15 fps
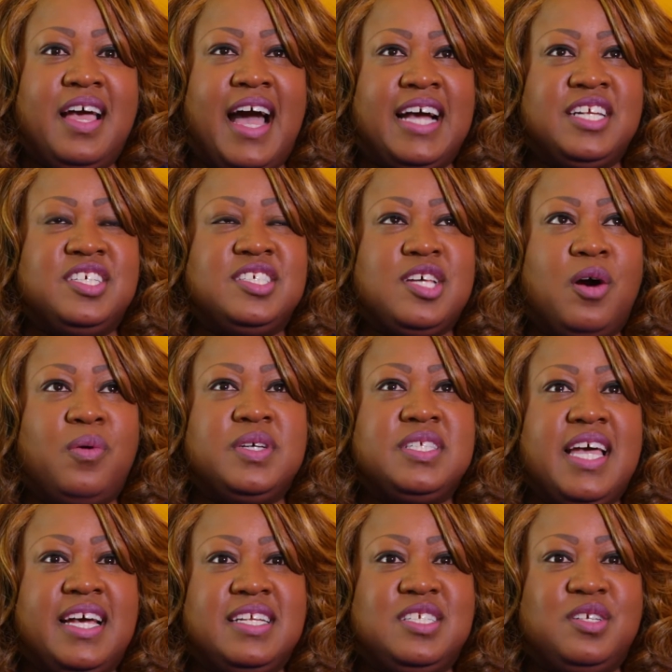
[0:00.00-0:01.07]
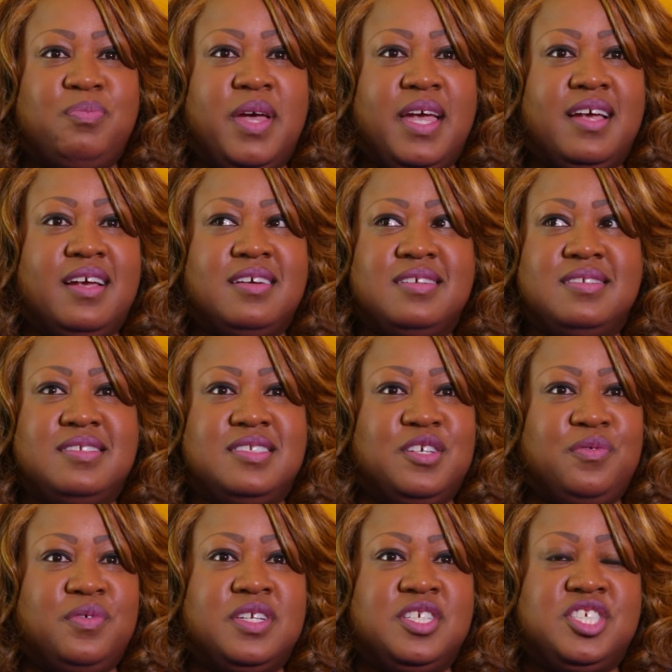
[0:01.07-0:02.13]
I just always had to make
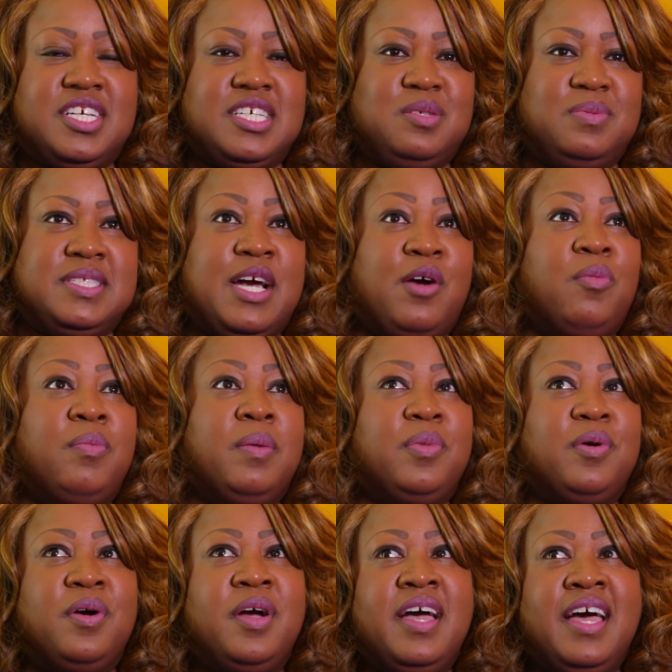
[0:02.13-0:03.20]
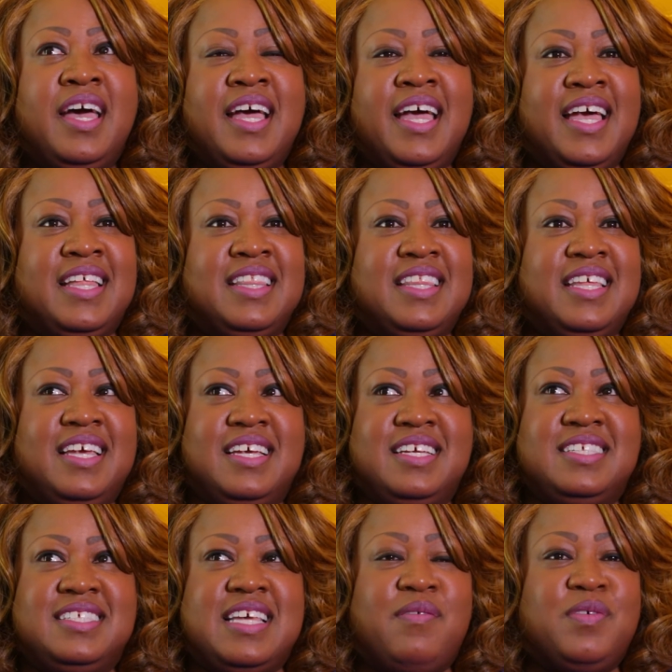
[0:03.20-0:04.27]
different adjustments. I remember in the
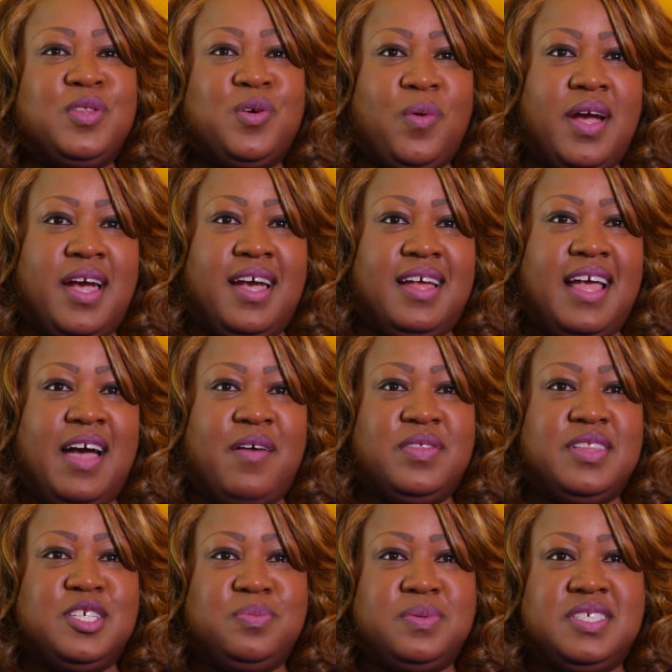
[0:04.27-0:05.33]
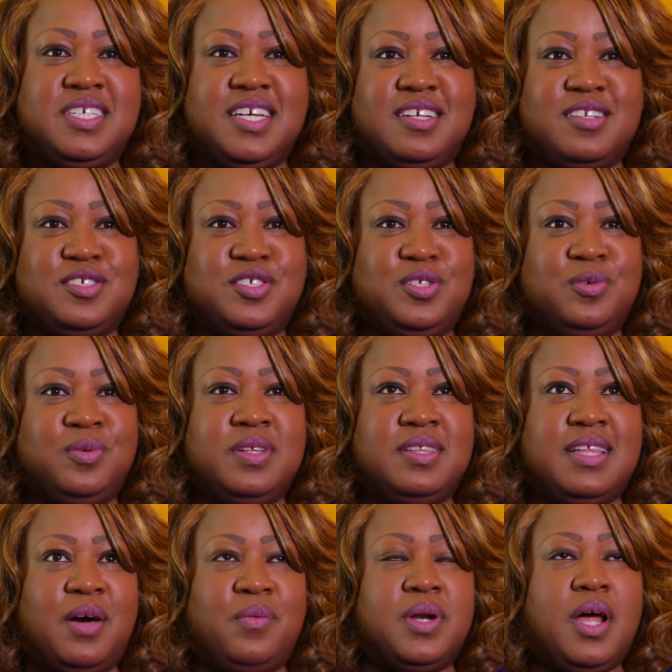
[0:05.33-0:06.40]
seventh grade having this particular student
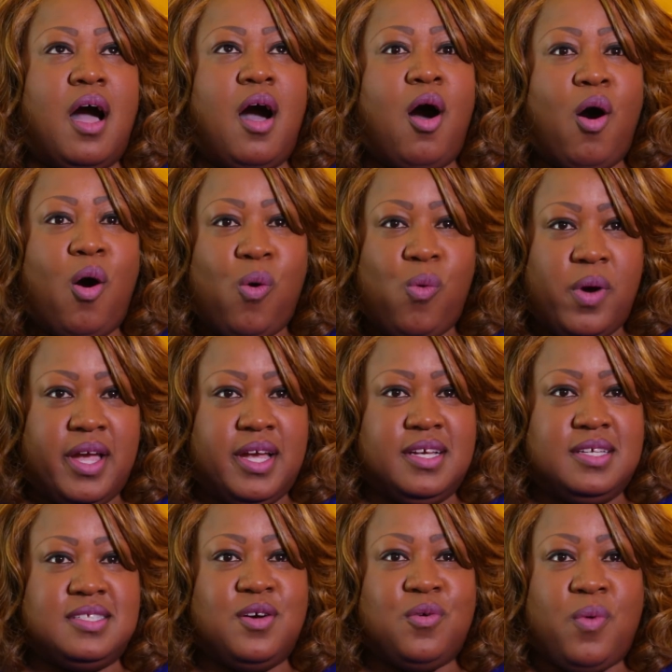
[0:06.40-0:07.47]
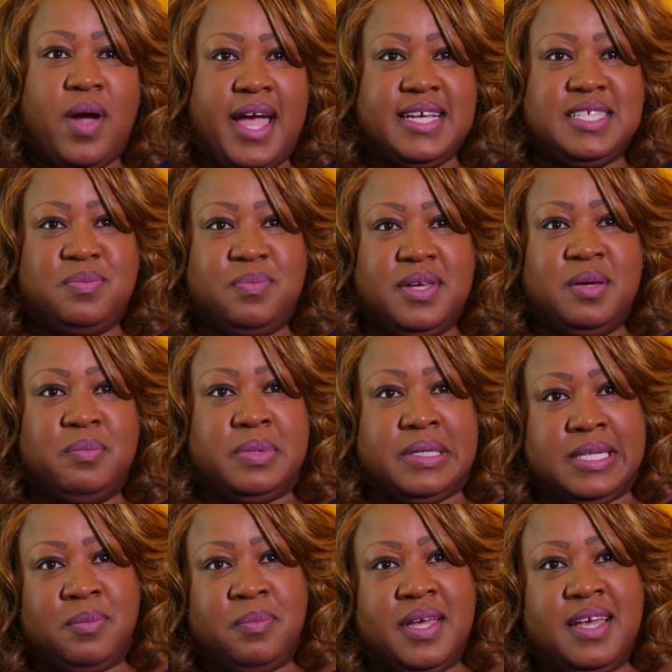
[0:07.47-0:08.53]
that would always harass me and
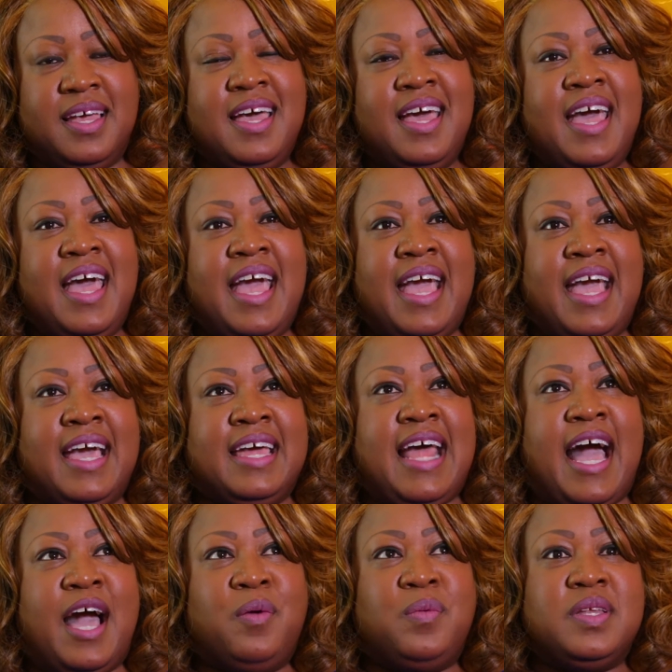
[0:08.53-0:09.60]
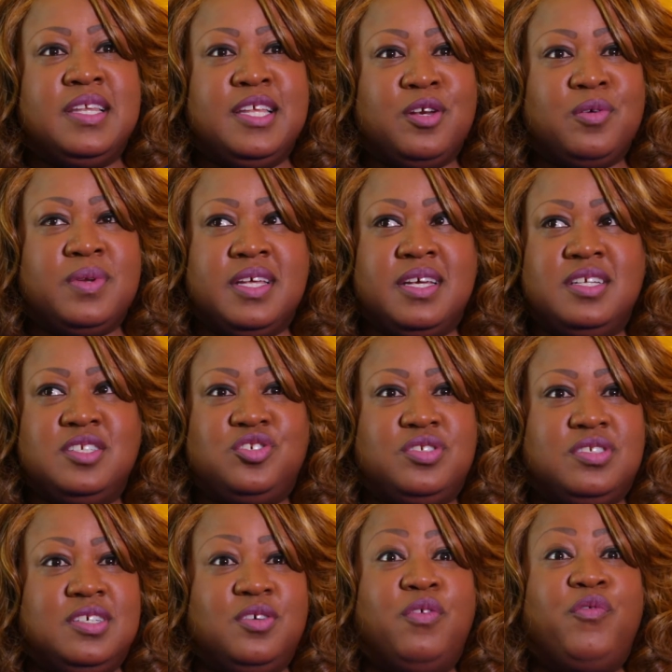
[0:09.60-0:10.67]
bully me. And I would literally,
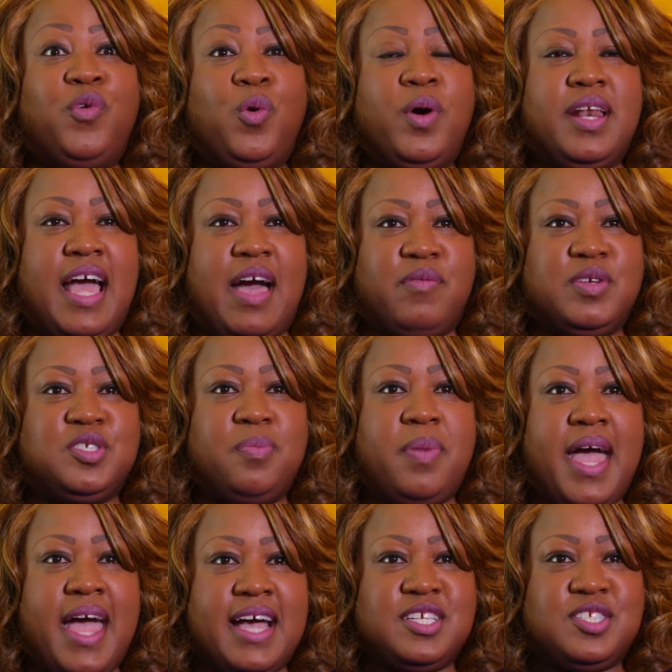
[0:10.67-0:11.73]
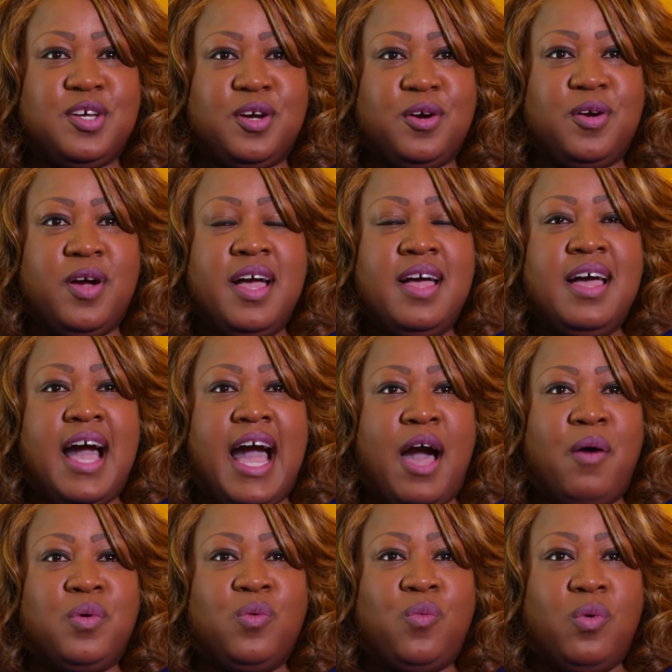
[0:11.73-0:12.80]
to avoid having to pass her,
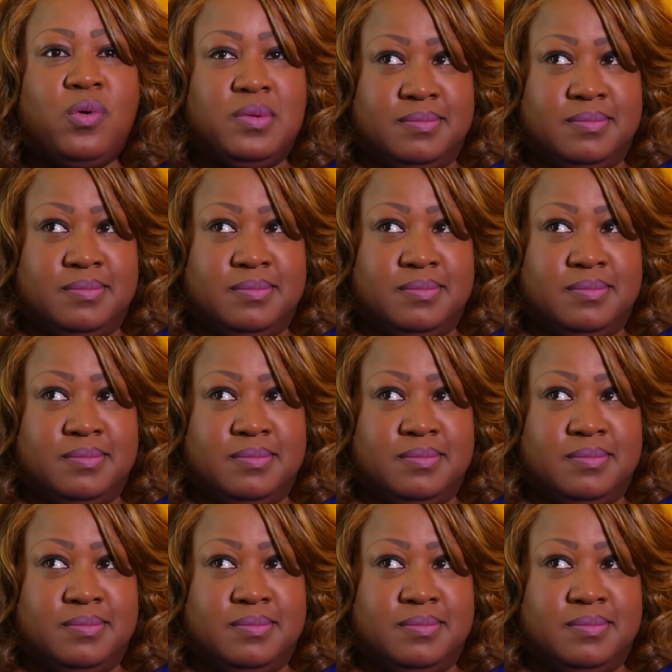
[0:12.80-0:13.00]
I would